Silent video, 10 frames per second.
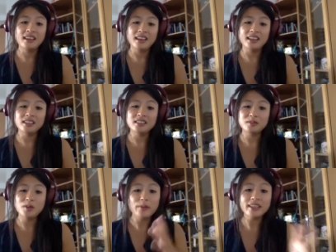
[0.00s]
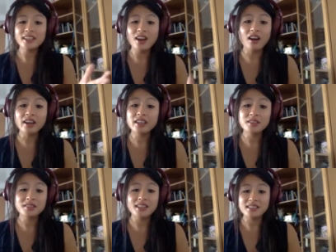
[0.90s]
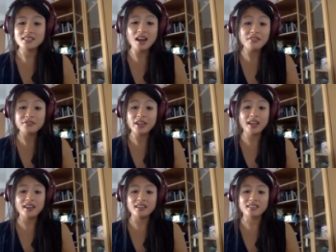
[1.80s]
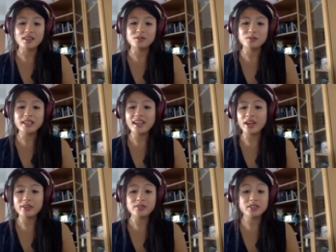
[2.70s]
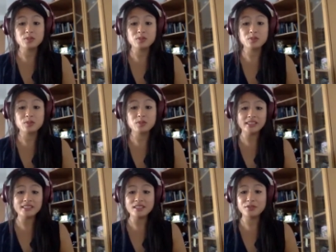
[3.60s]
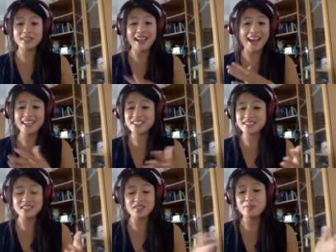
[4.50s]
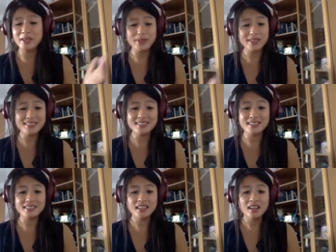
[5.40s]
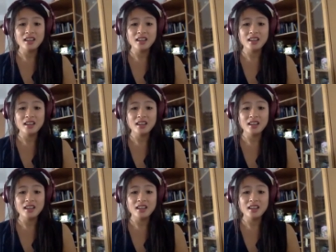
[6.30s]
And while we can argue that it's not fair that we carry the responsibility for the actions of big businesses,